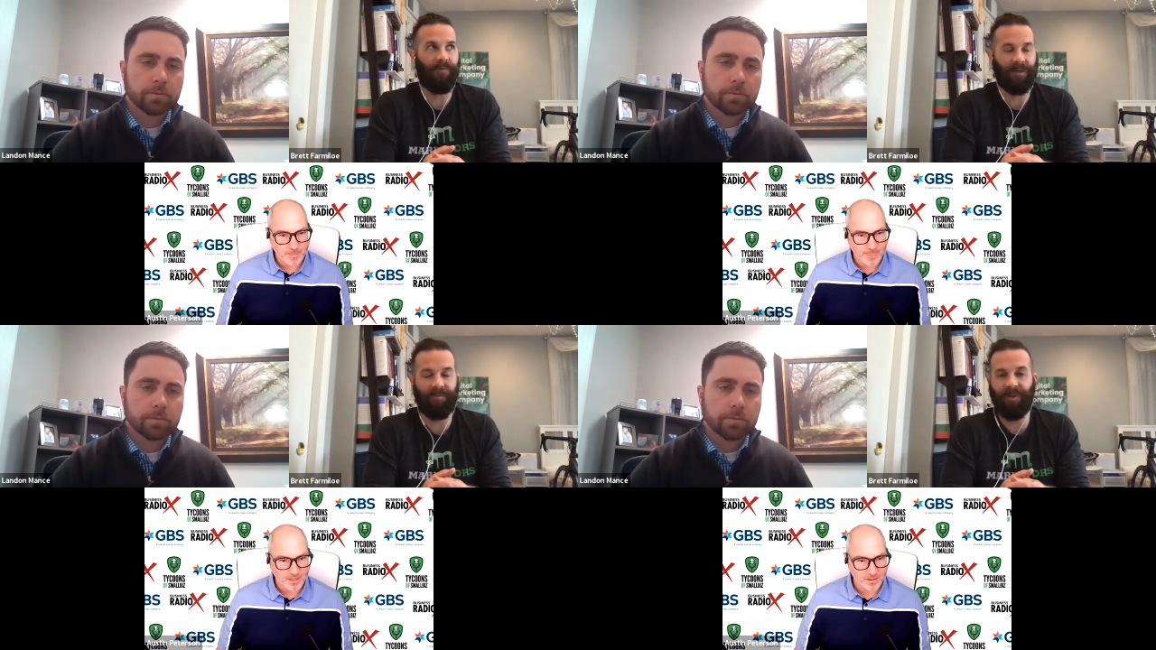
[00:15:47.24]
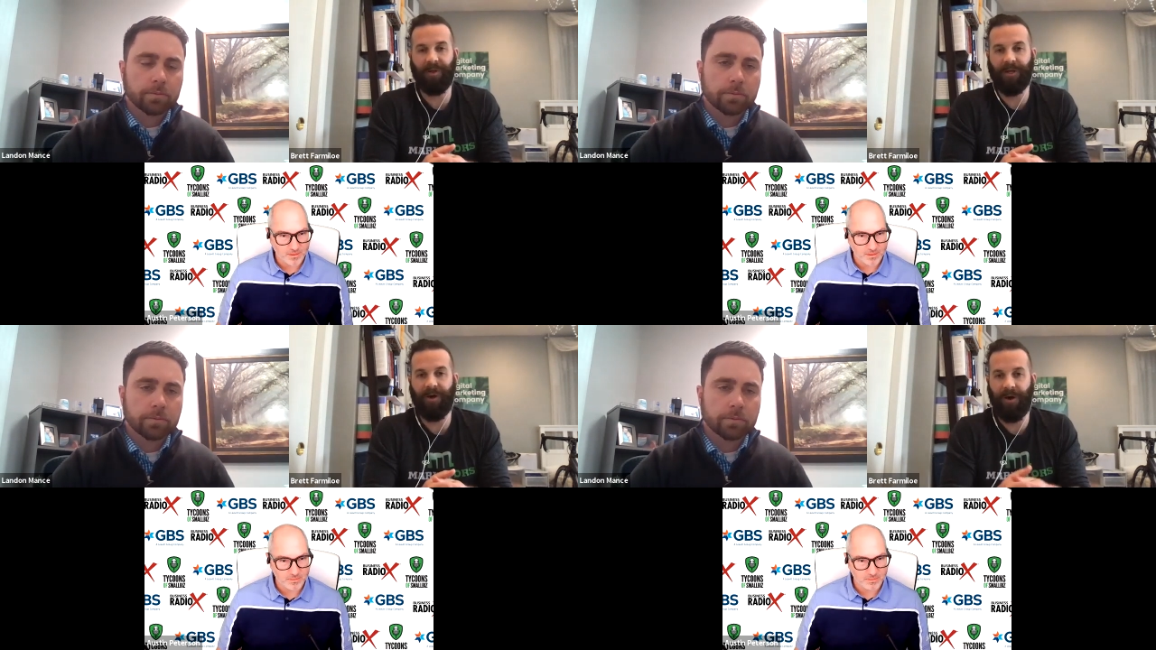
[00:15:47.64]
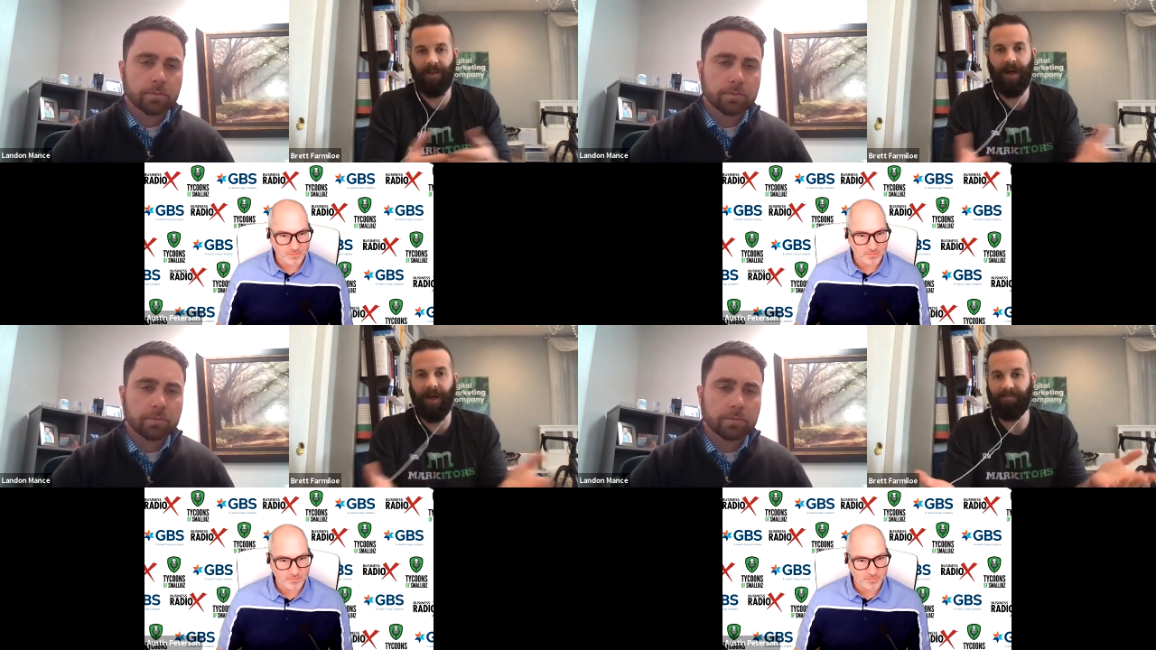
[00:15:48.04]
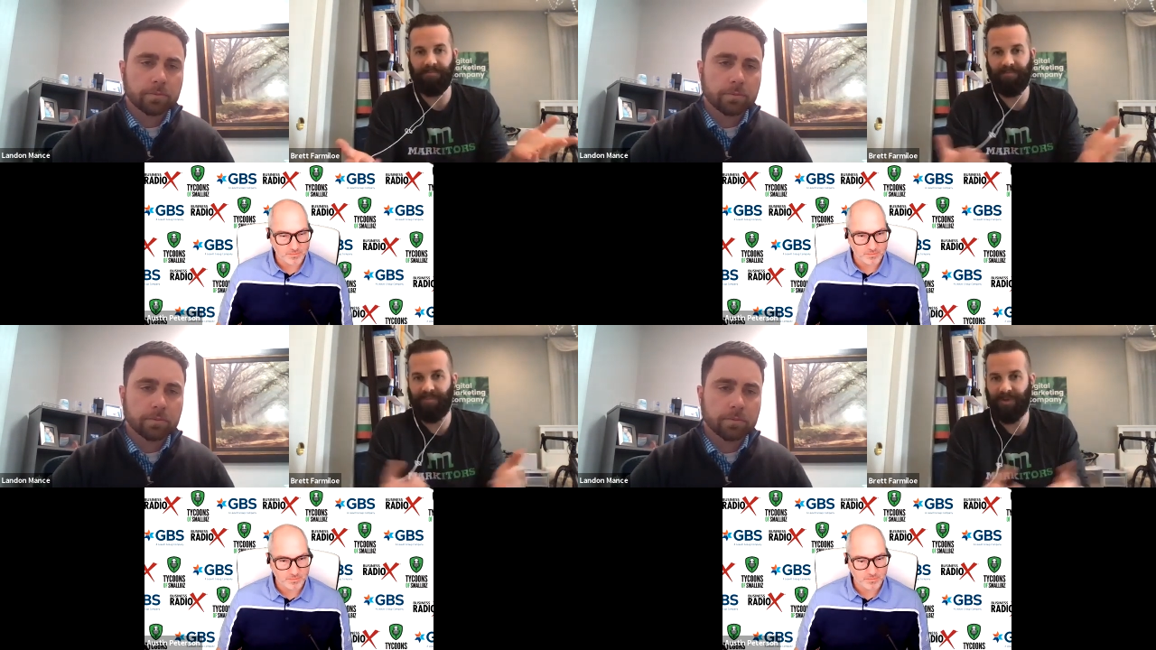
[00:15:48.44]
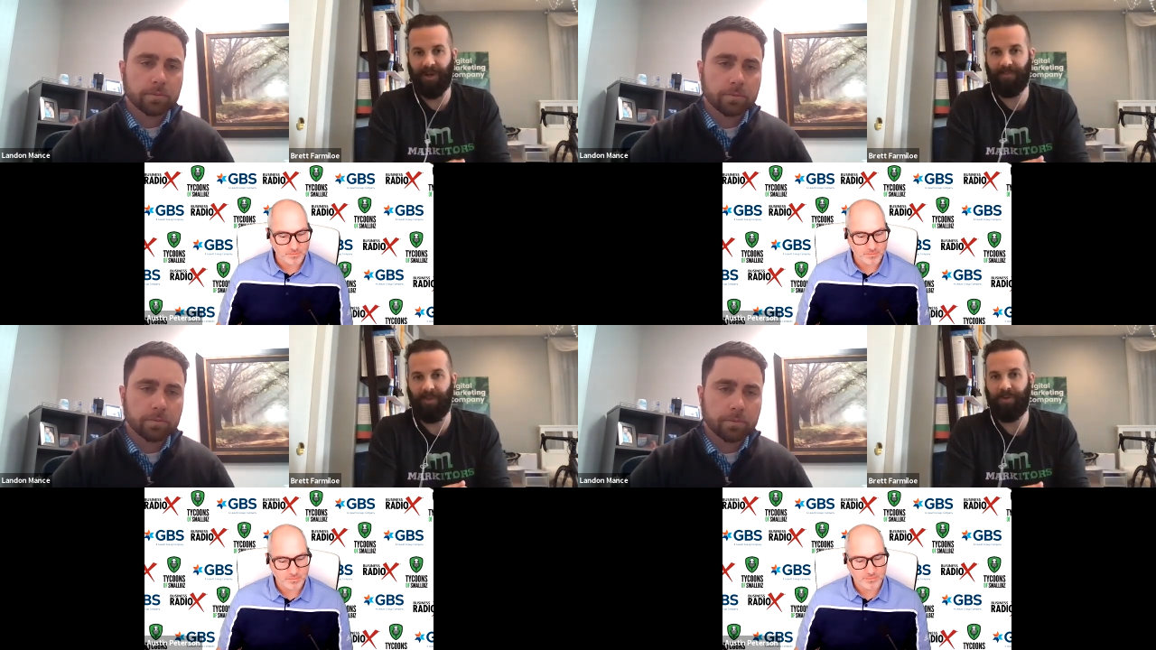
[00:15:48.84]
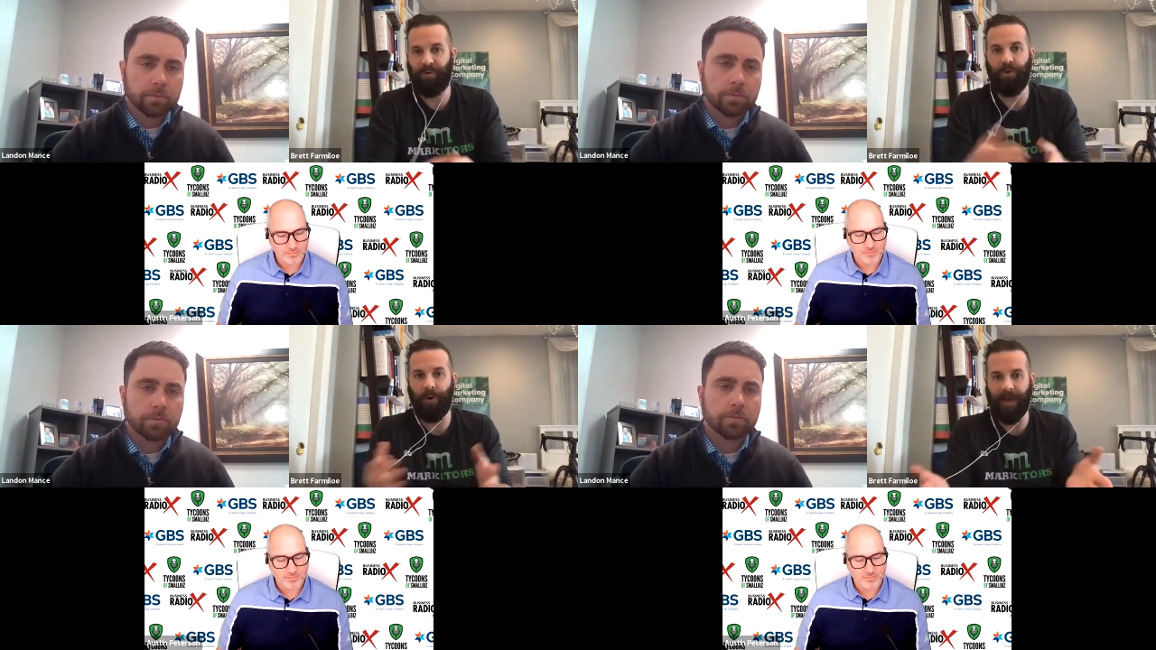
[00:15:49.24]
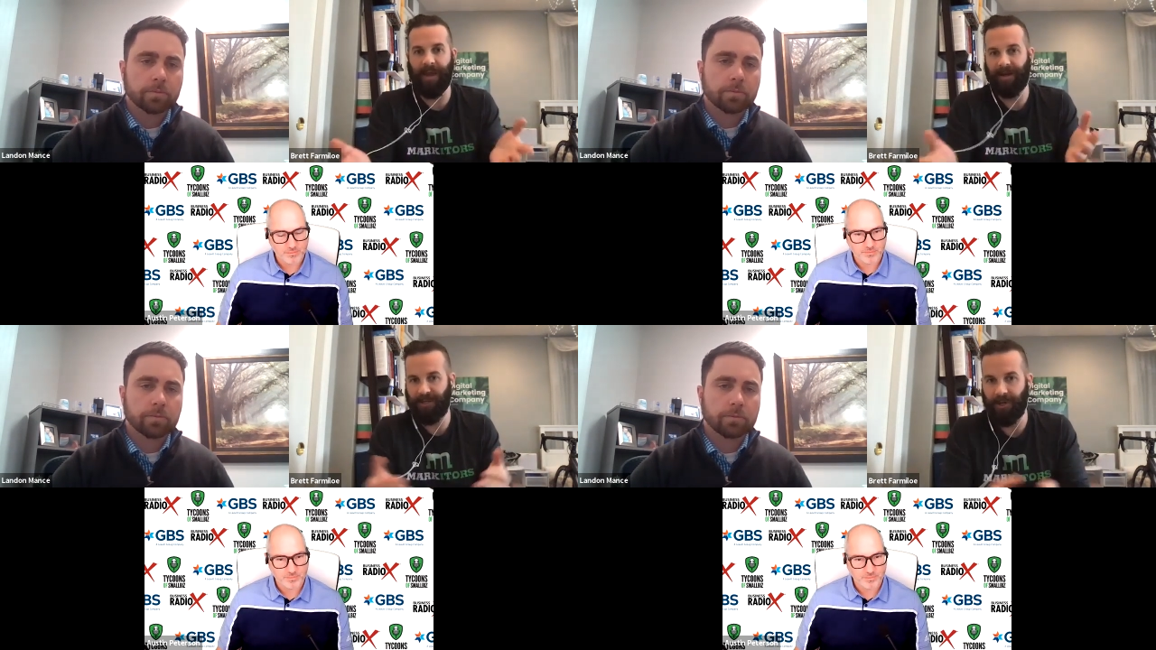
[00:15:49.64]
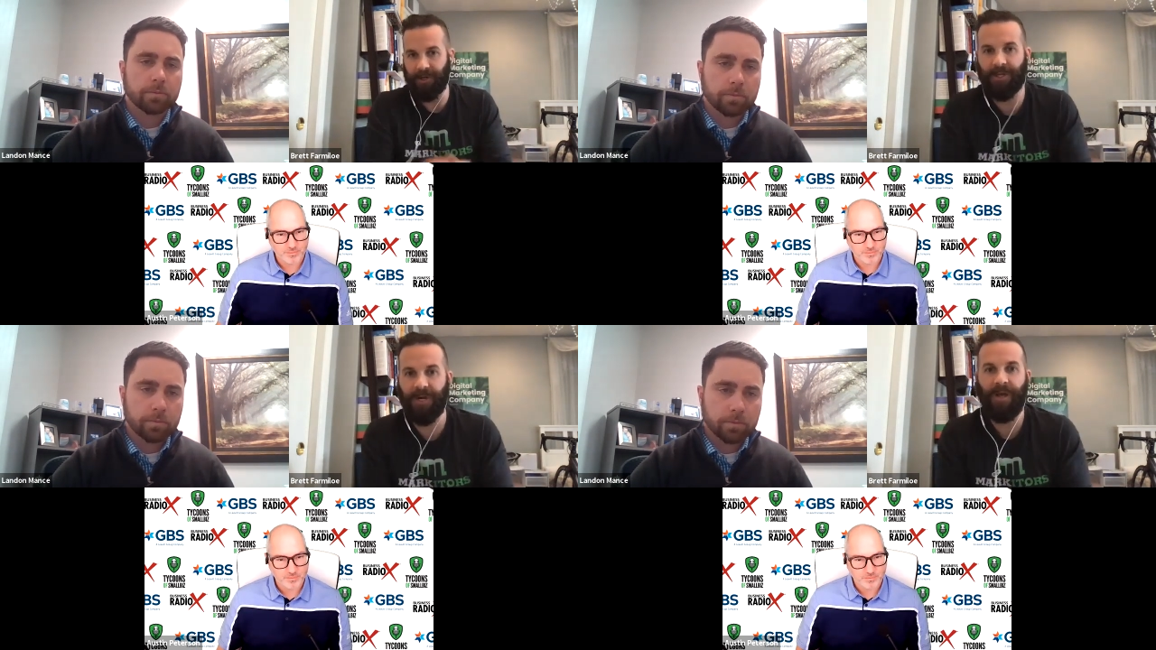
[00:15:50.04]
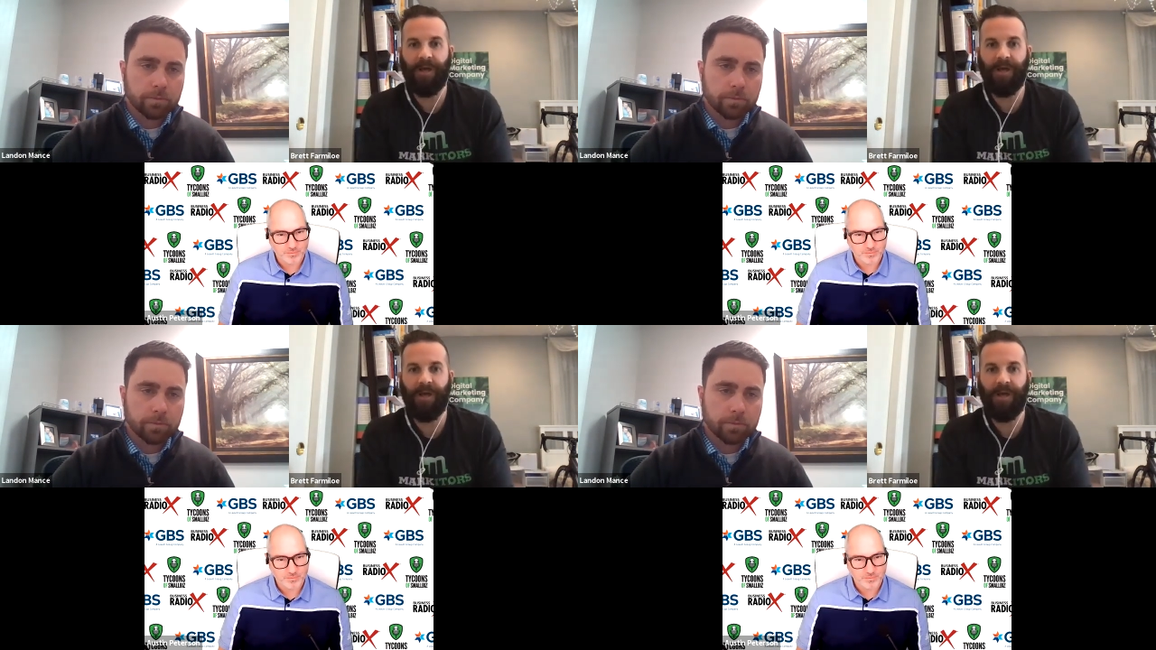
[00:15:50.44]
Speaker 1: visibility online. So through organic search.